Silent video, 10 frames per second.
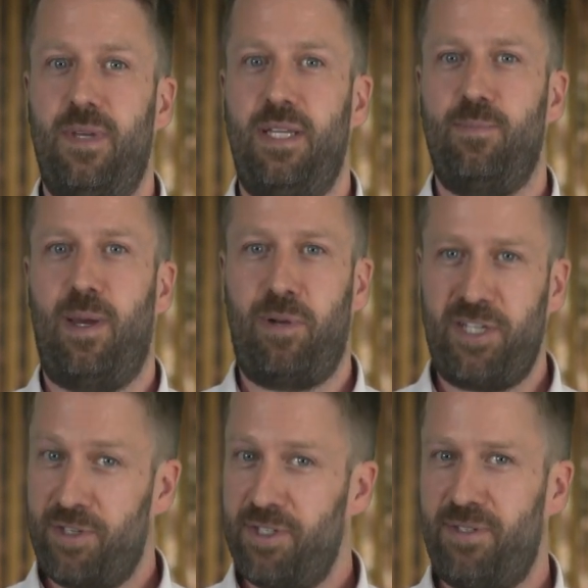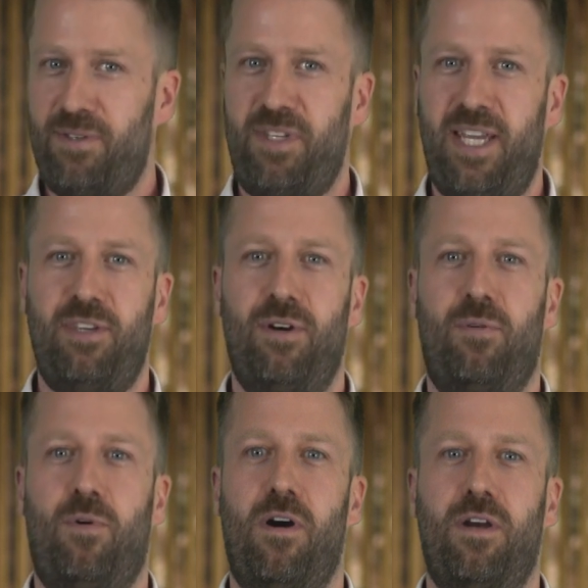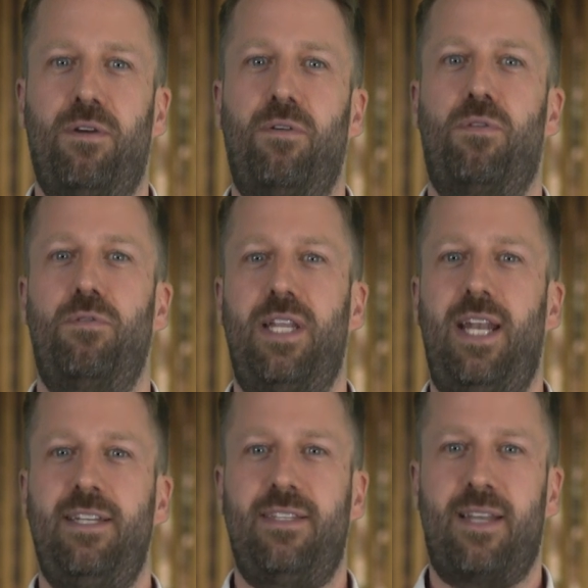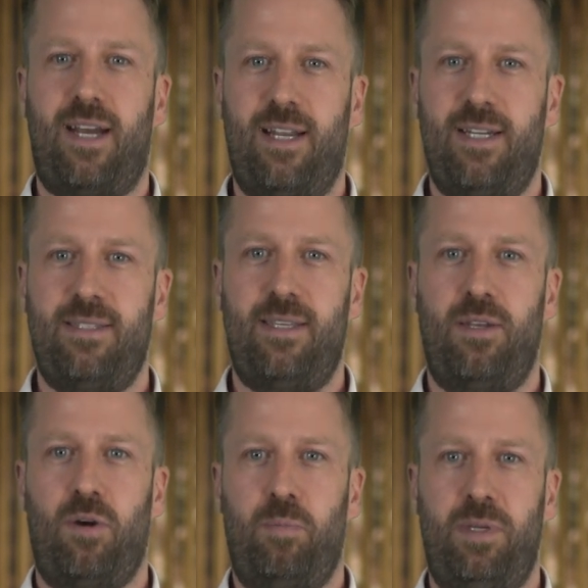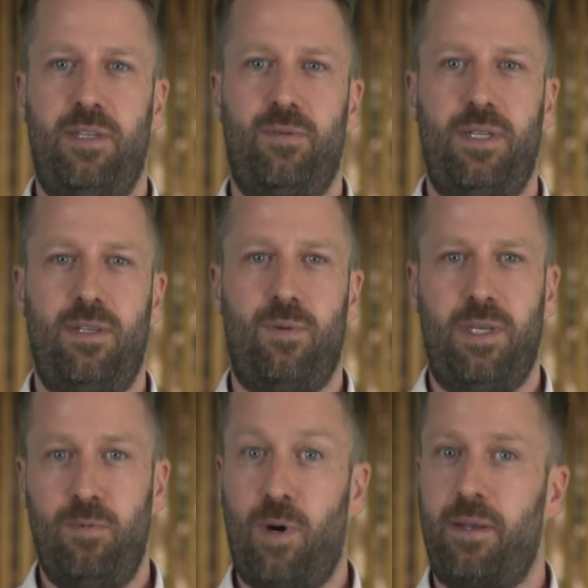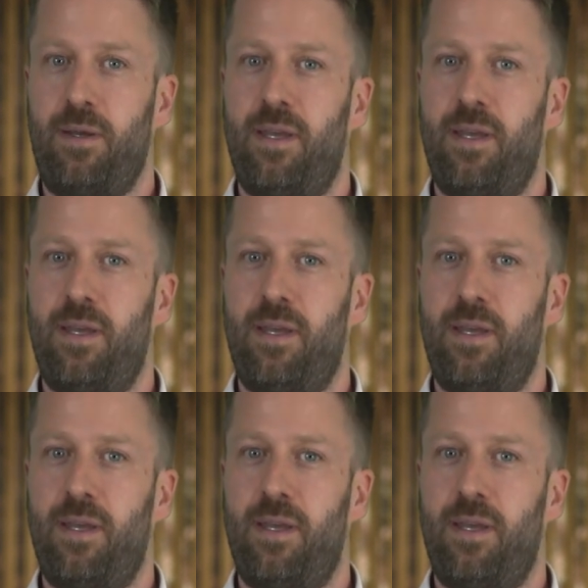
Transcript: It's my pleasure to take you on a walk through the latest highlights in OP 2021.